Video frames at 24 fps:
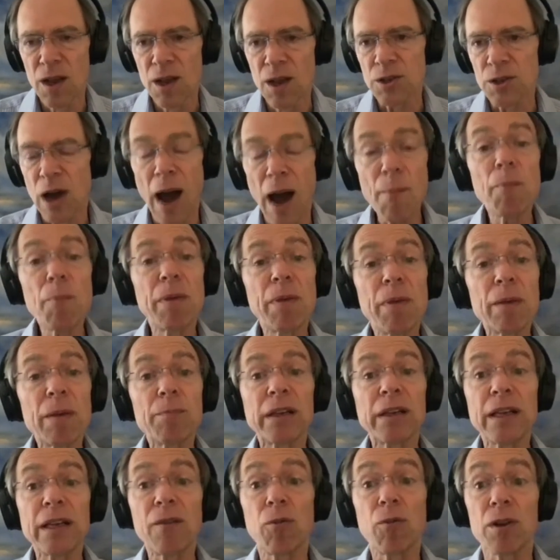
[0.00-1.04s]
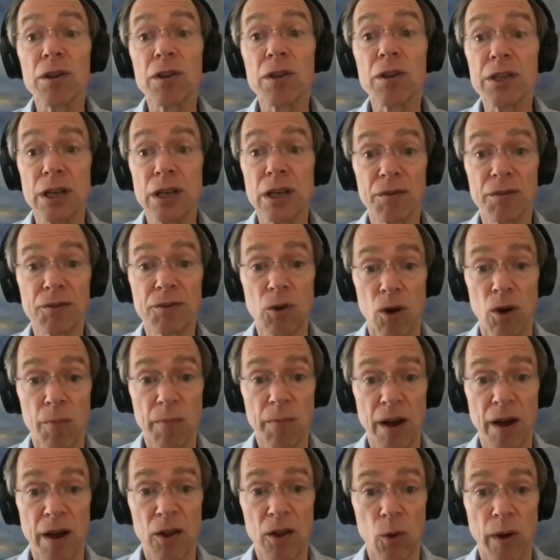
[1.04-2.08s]
So I'm a big believer in
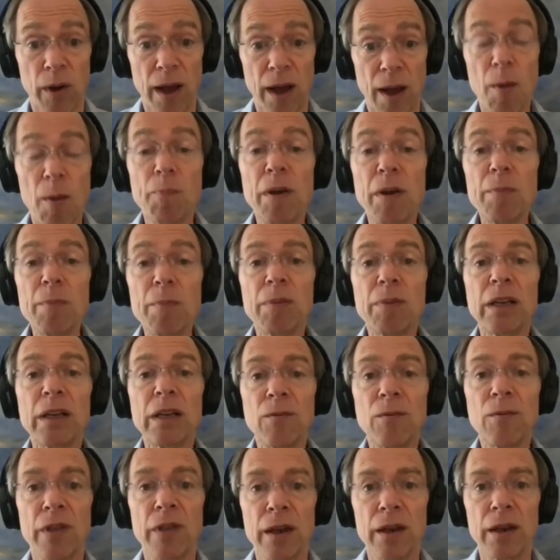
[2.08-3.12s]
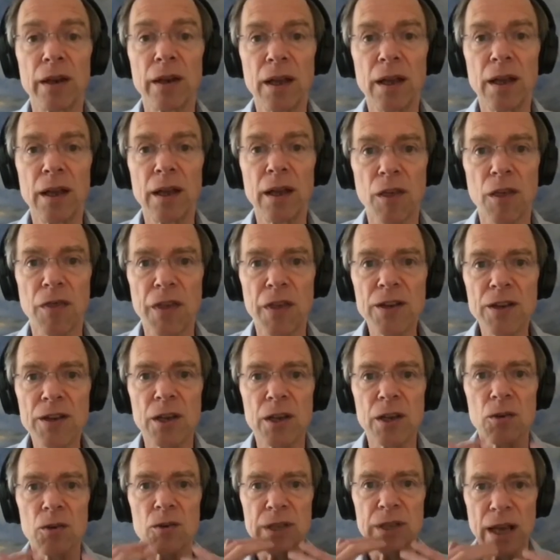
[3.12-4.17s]
self-talk, by the way. I'm a big believer that it, the things
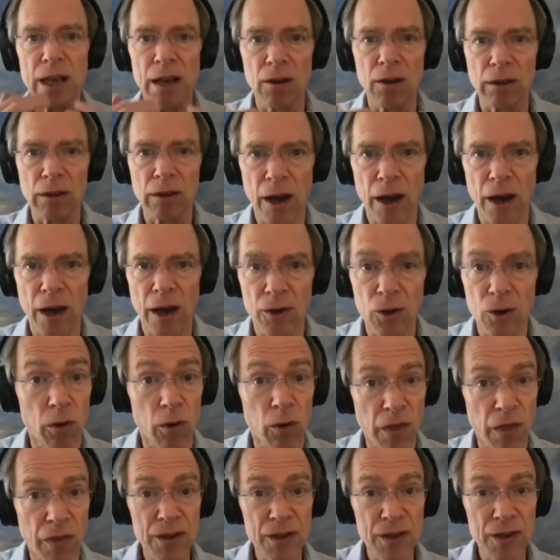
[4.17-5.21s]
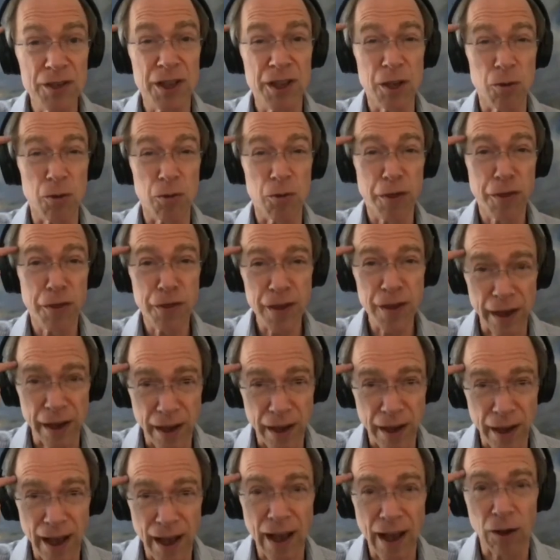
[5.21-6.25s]
that you say out loud or the things that you
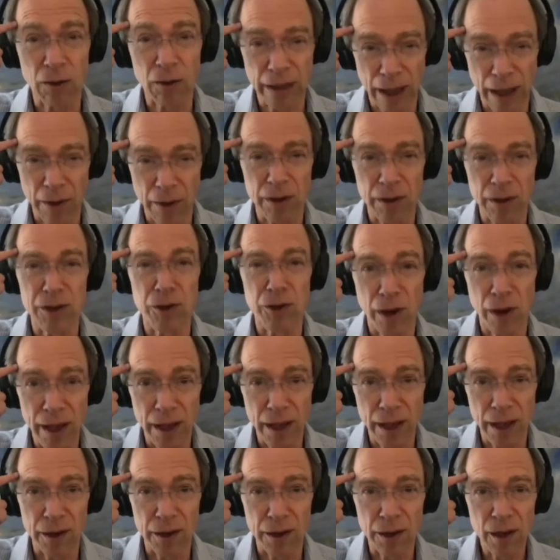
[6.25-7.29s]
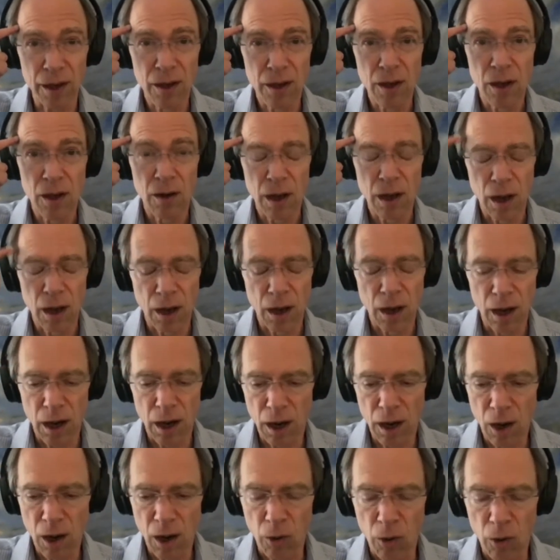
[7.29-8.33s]
think out loud in your head
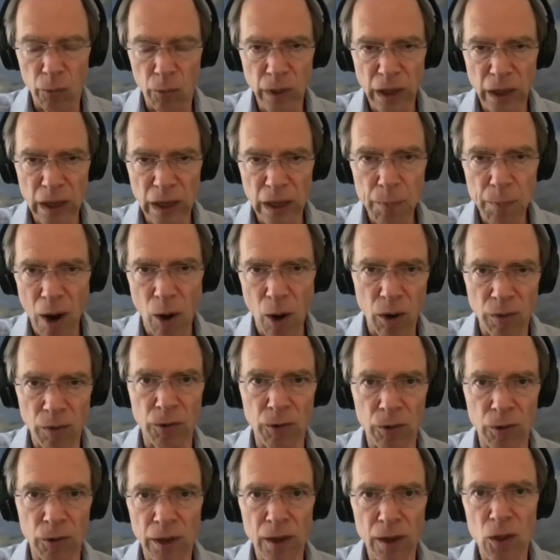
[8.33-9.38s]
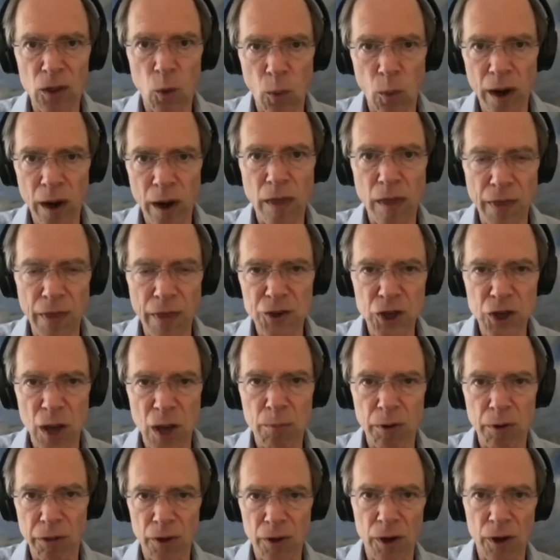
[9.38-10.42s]
uh, are really powerful in the way that they
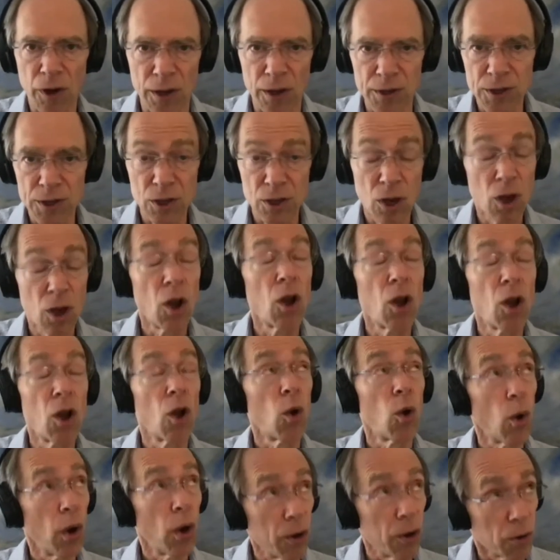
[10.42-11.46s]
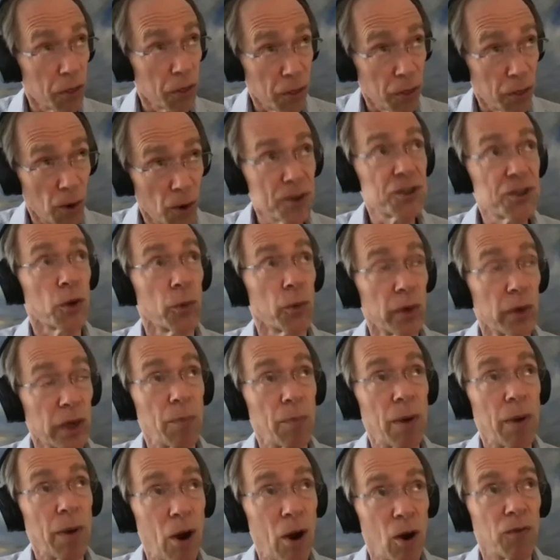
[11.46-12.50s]
shape your thoughts. Your thoughts are
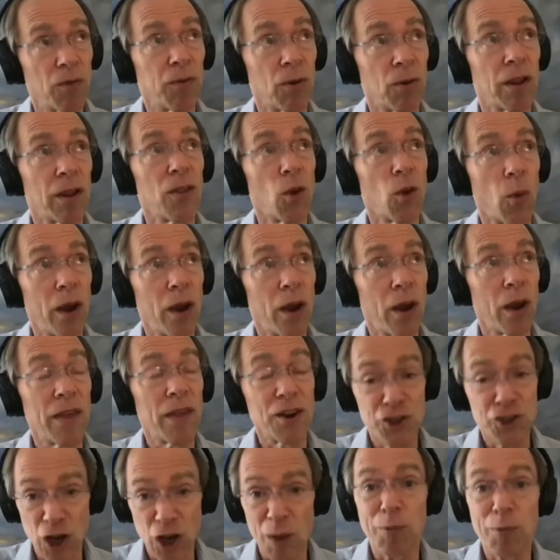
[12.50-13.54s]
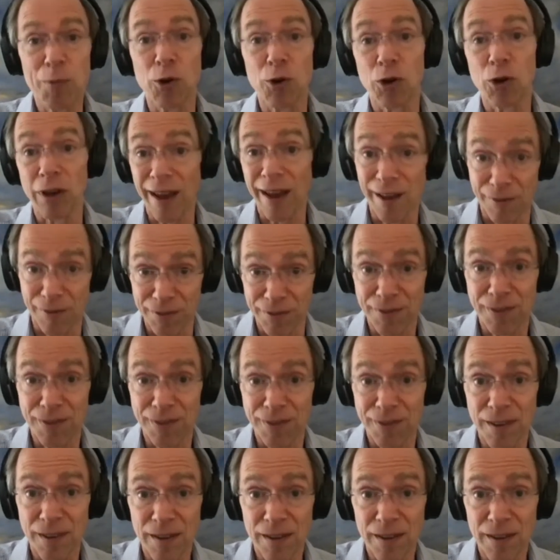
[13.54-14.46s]
really powerful in the way they shape your life.